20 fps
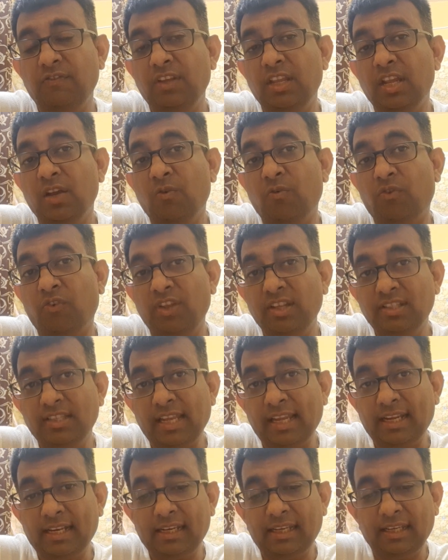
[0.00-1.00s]
we have
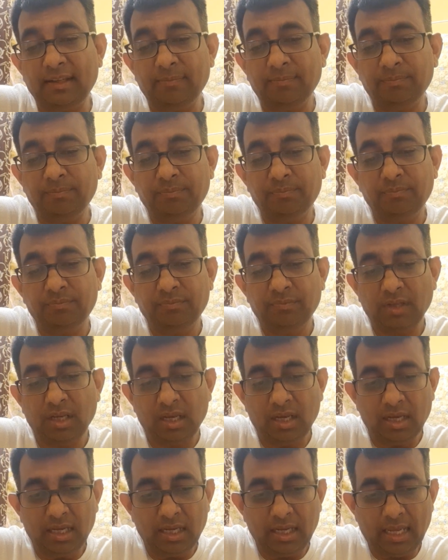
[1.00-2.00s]
recycling,
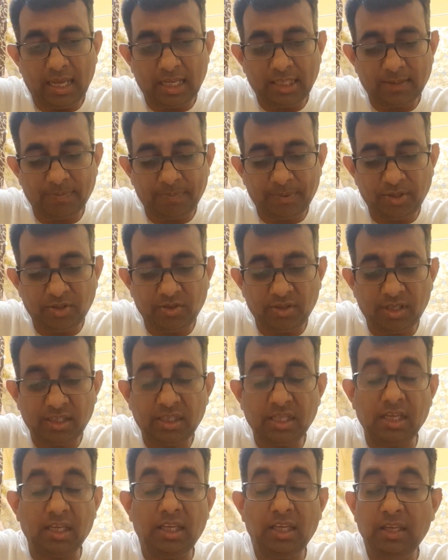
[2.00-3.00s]
especially
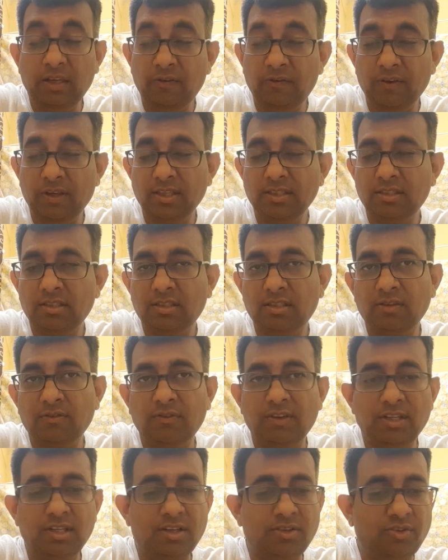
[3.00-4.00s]
the e-waste
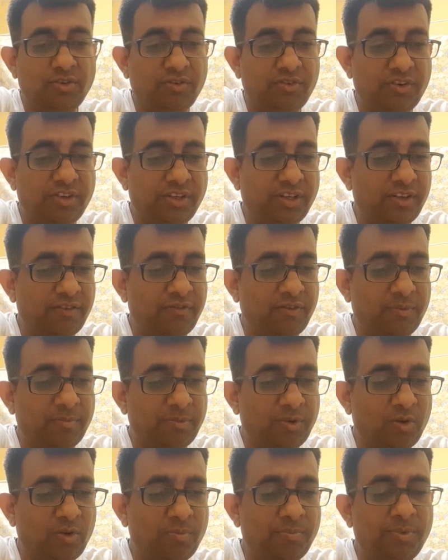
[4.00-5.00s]
which are generated from
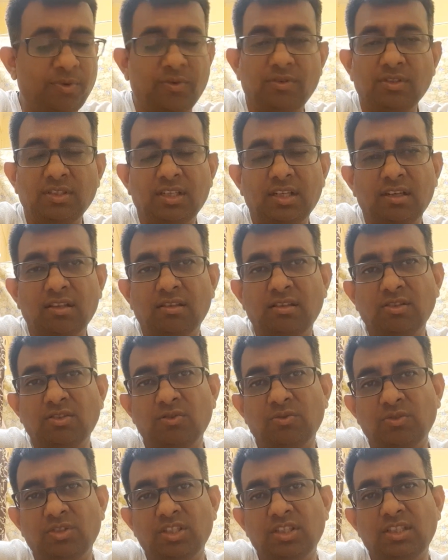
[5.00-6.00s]
the computers and other
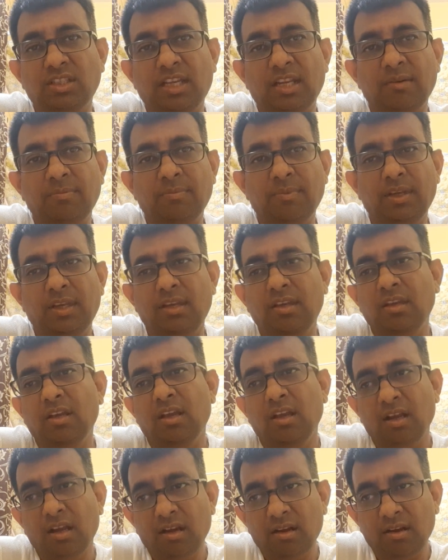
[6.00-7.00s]
sources can be
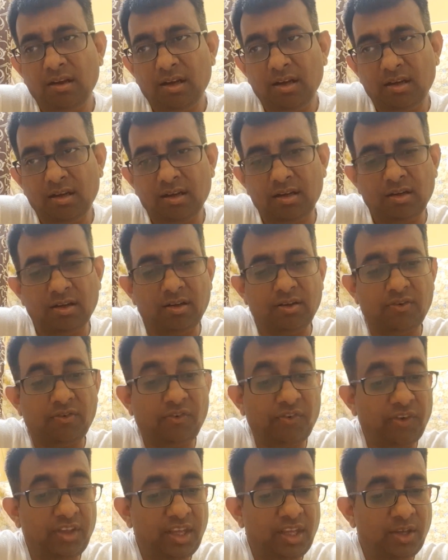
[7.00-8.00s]

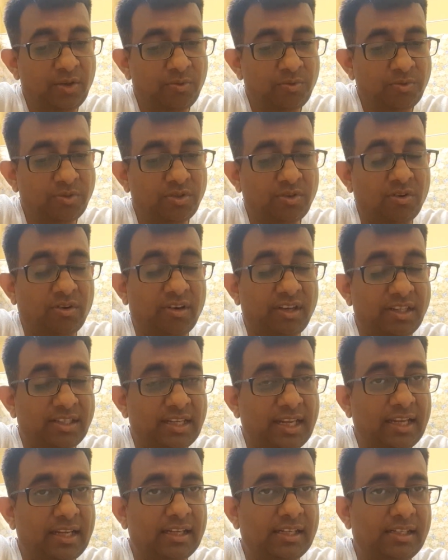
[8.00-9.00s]
reused or
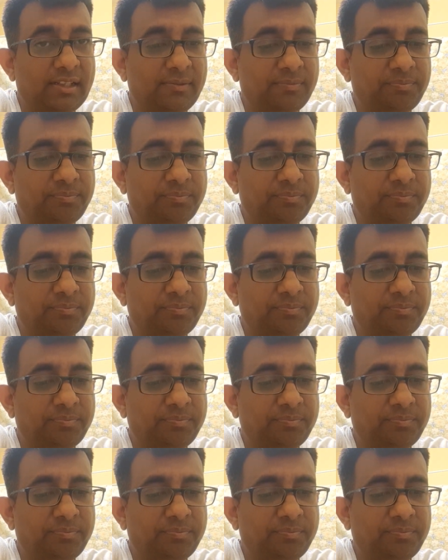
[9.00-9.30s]
recycled.